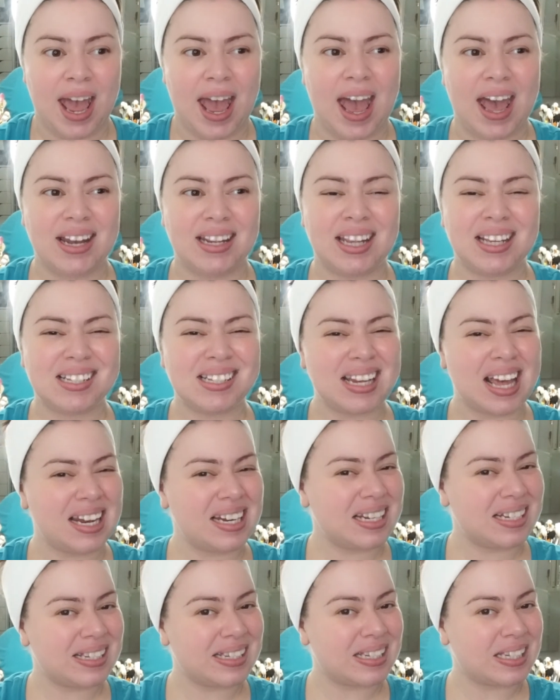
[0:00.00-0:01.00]
and that's
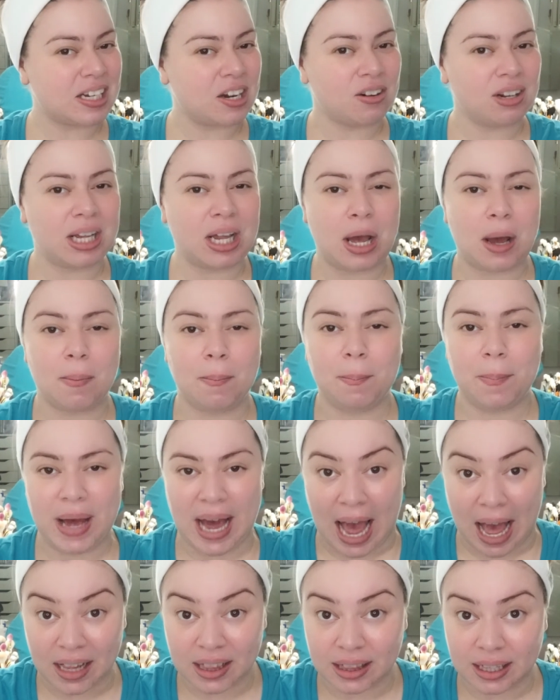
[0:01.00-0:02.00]
not necessarily a
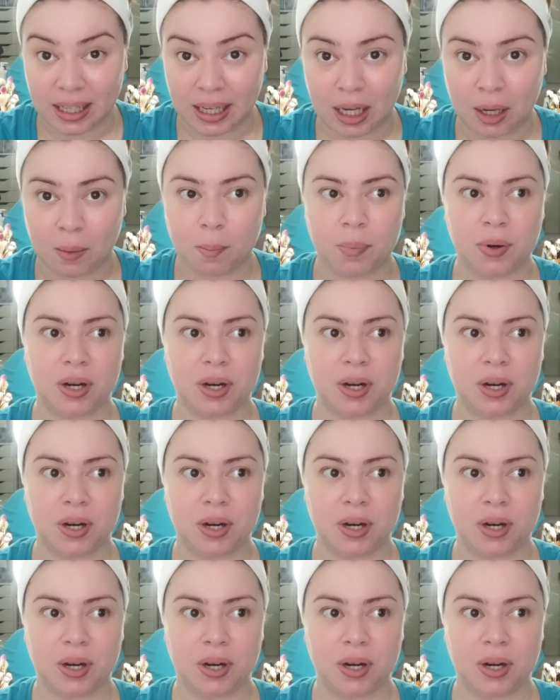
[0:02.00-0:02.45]
bad thing,